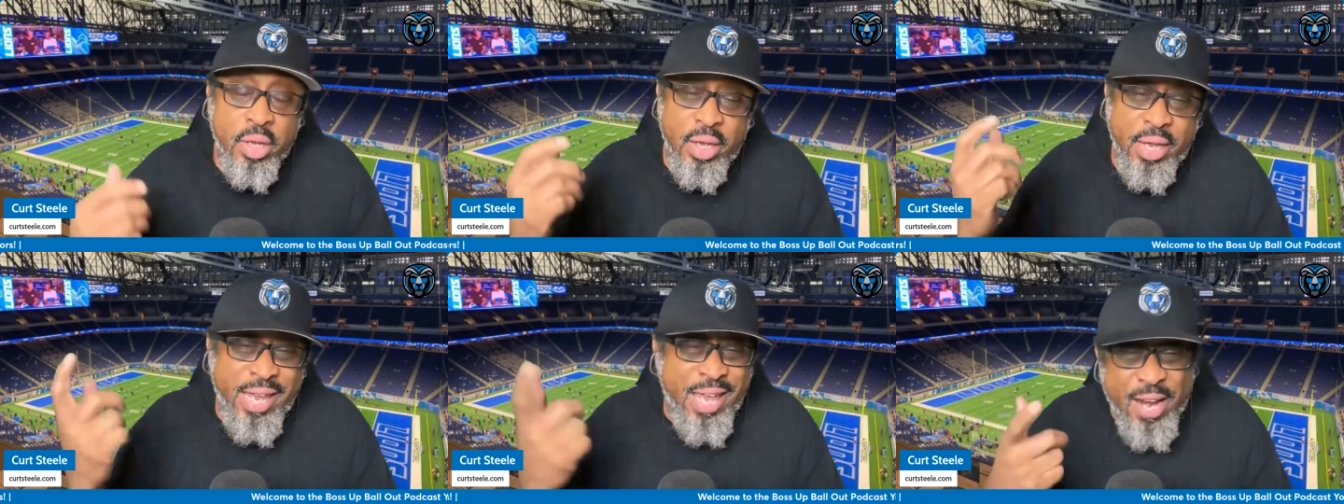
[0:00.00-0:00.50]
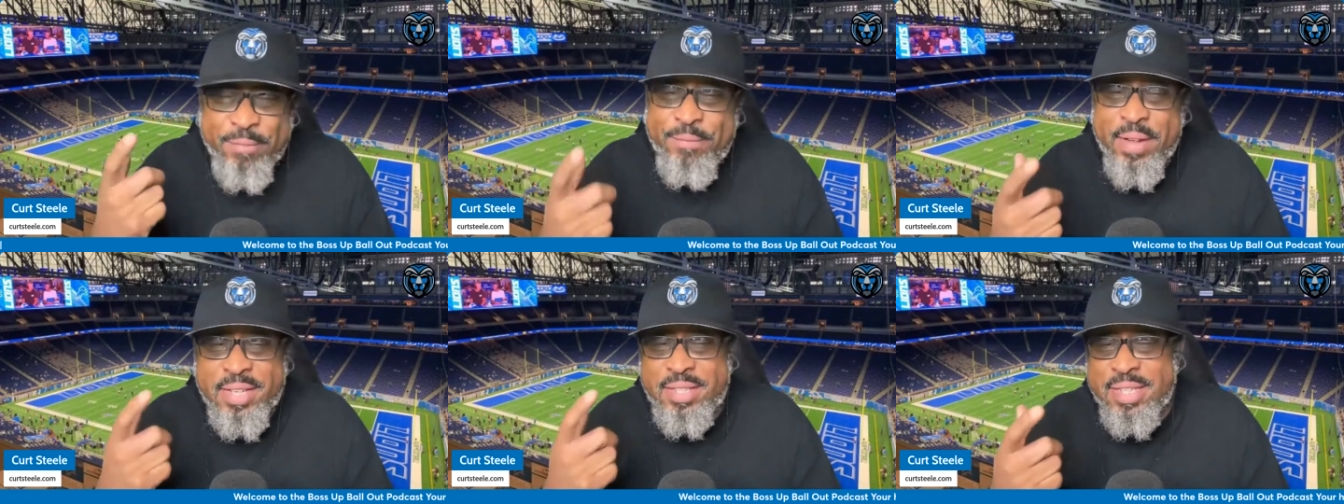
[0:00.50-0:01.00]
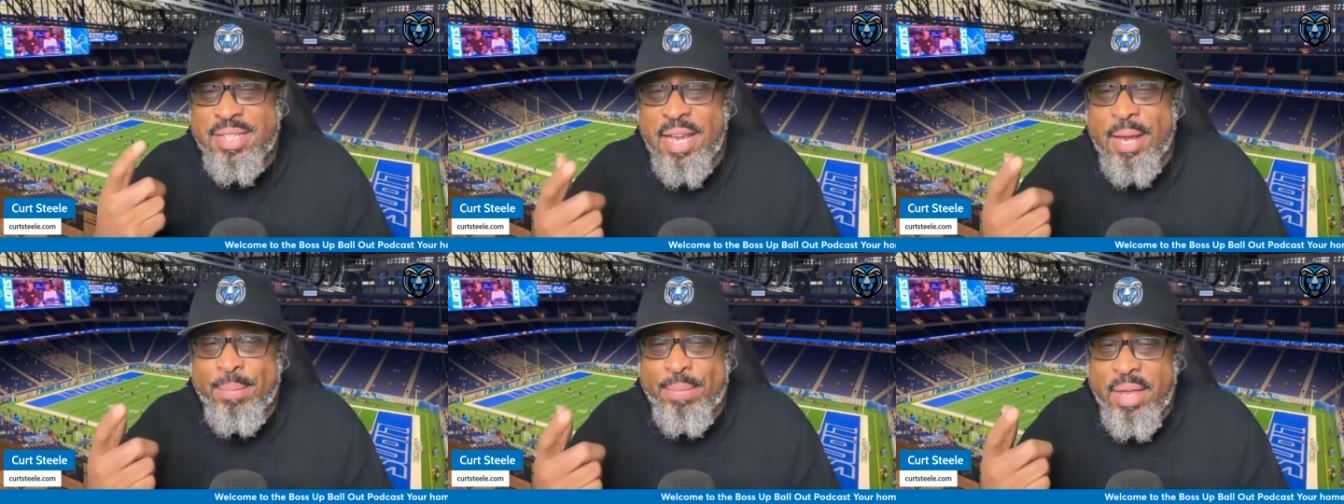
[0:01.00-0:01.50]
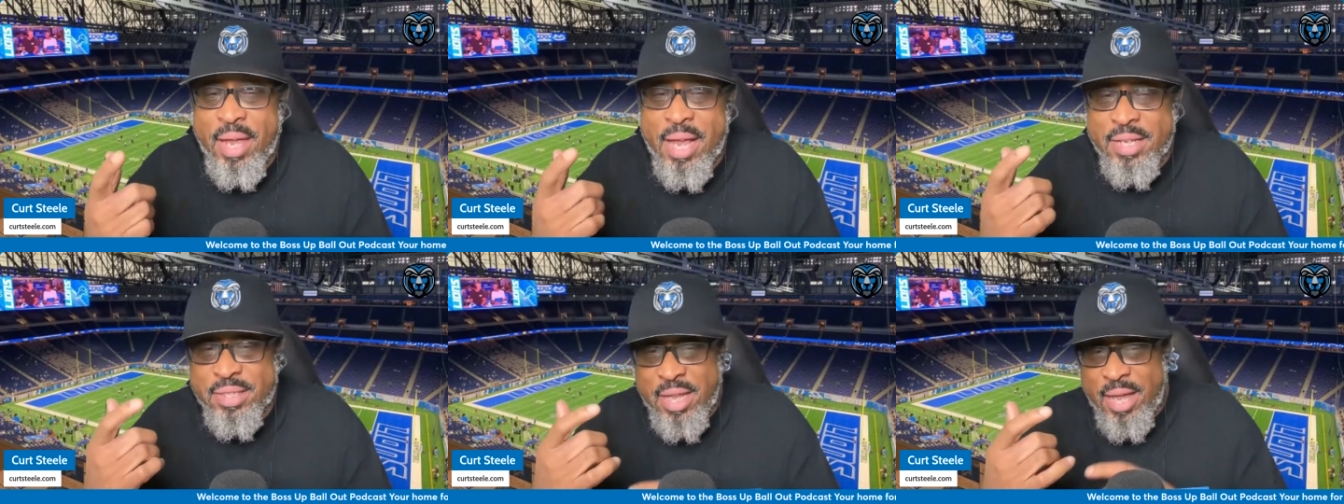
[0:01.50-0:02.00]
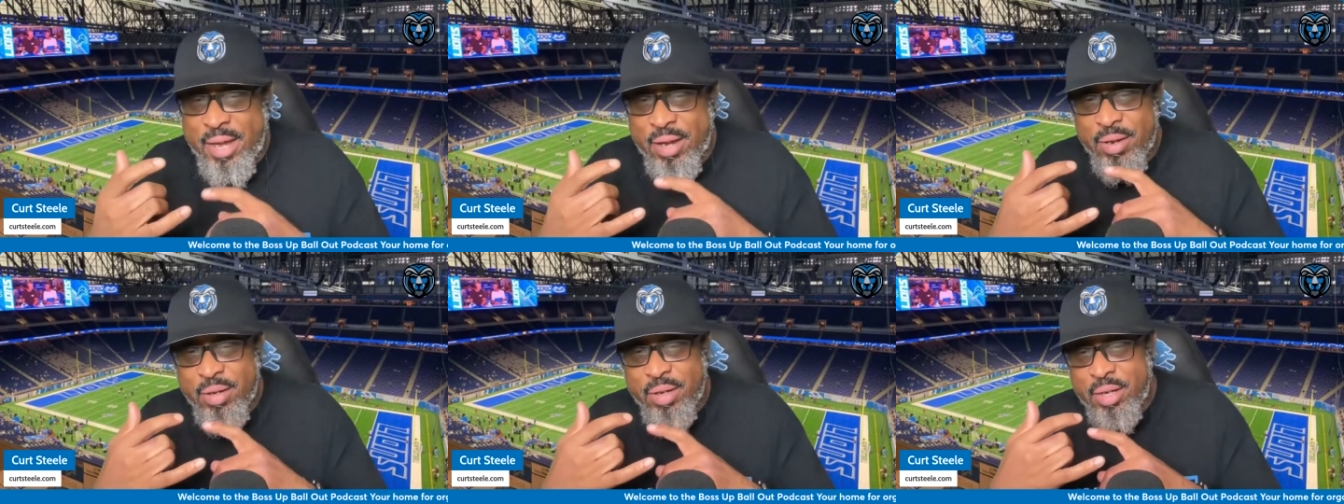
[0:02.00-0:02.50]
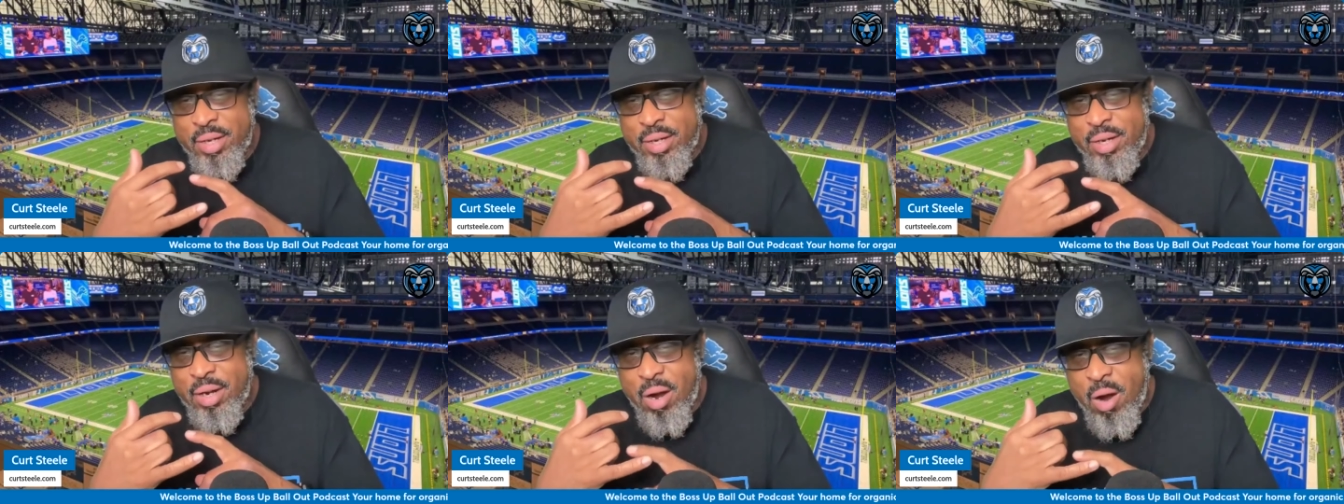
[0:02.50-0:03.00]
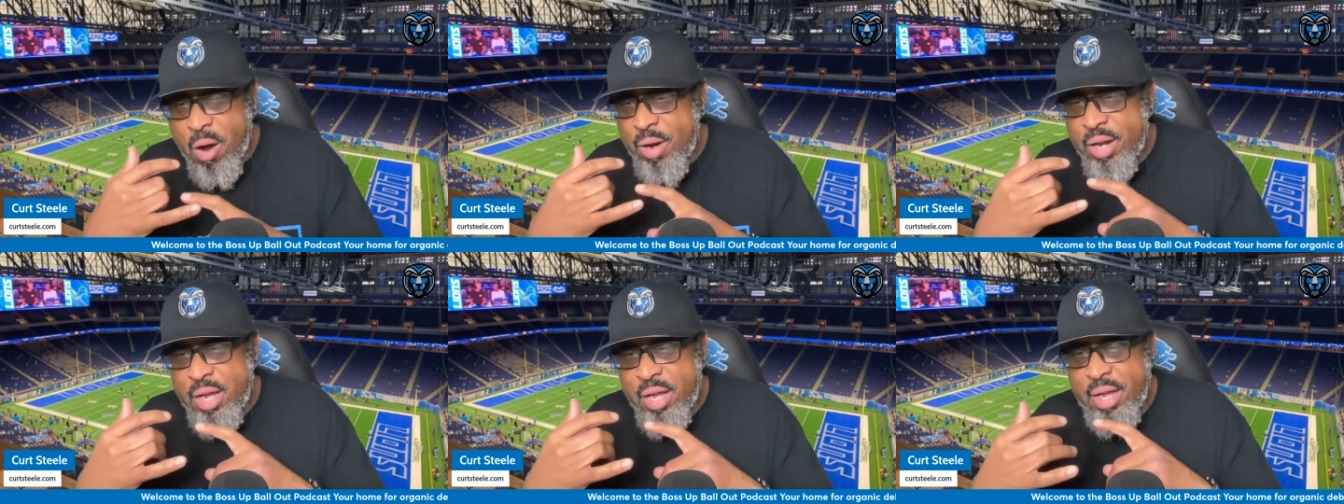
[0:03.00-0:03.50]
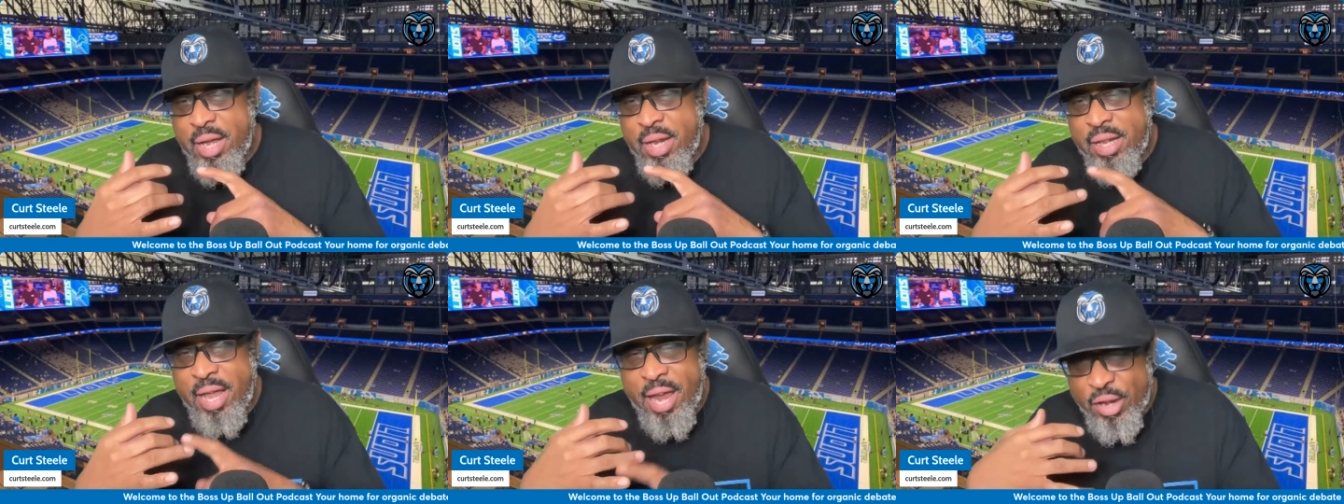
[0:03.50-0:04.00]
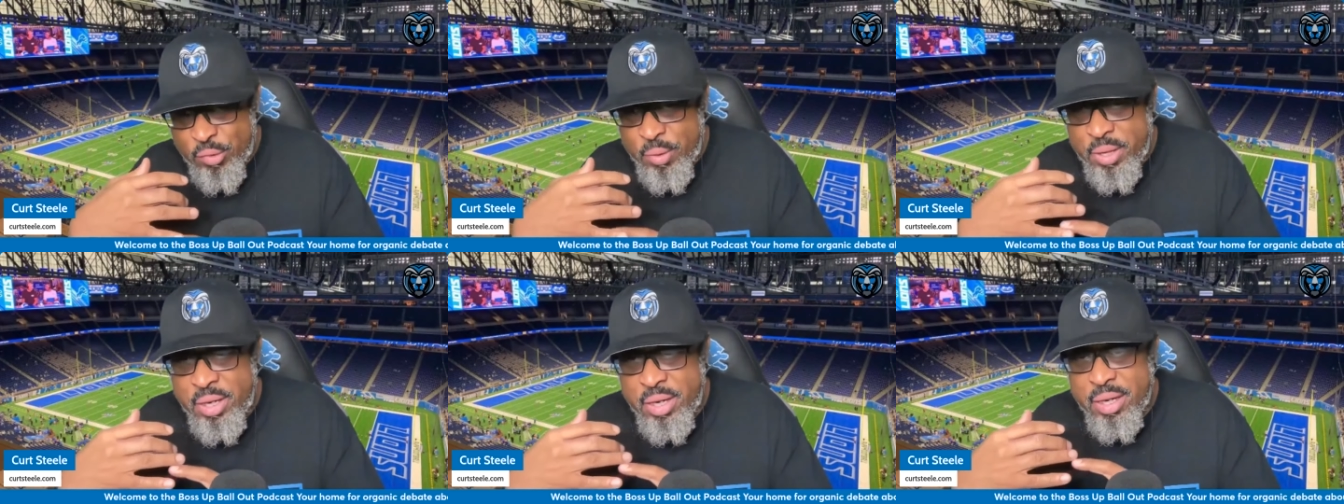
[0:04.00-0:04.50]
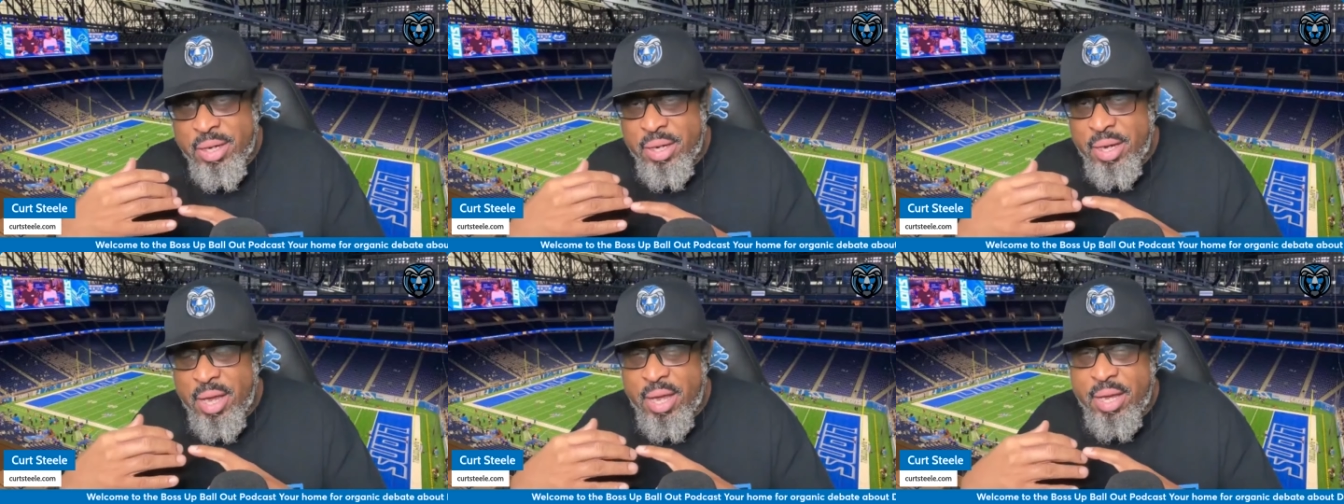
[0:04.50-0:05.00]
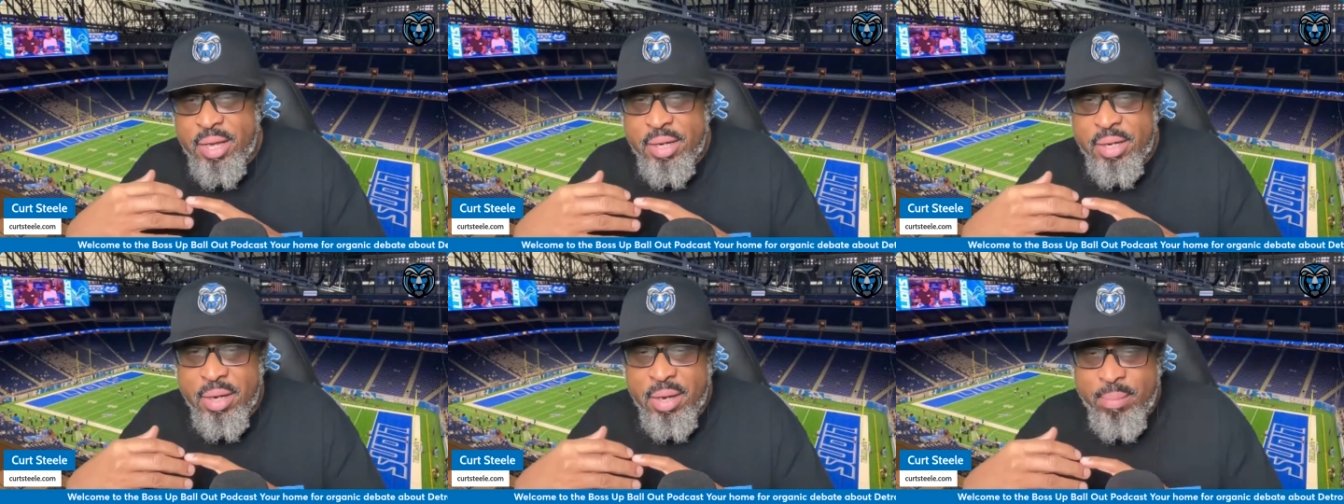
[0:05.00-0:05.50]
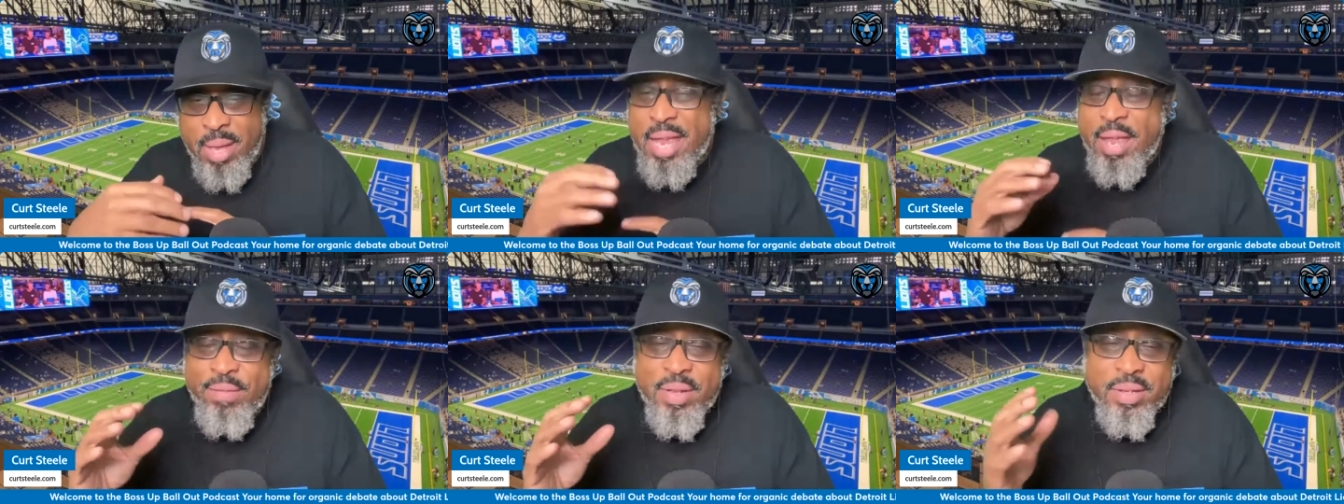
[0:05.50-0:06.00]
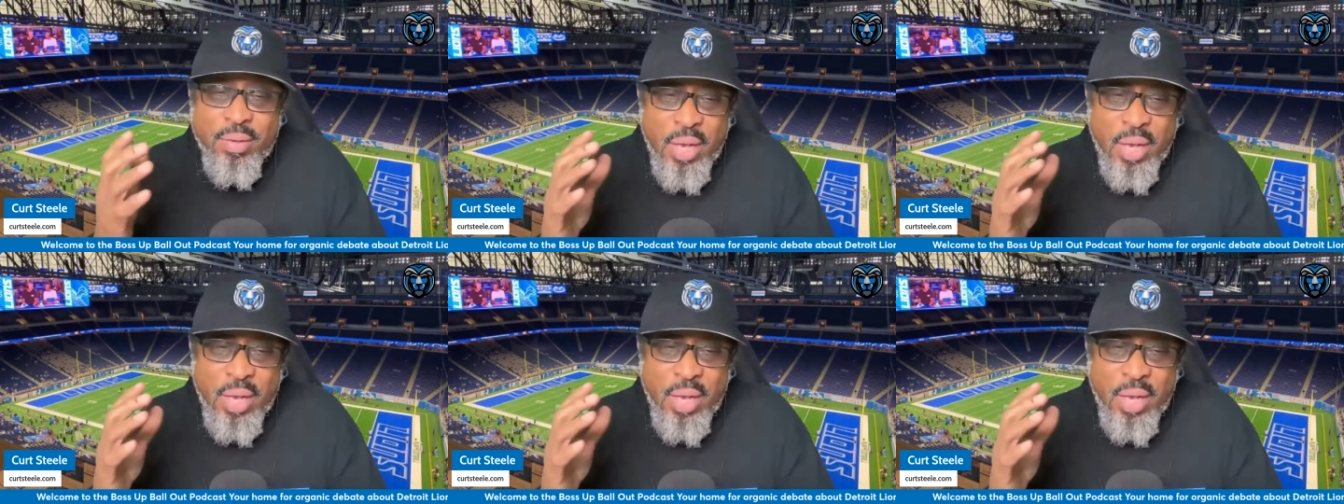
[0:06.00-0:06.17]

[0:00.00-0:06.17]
he kind of fits the same thing as like Arden and Landry. And they even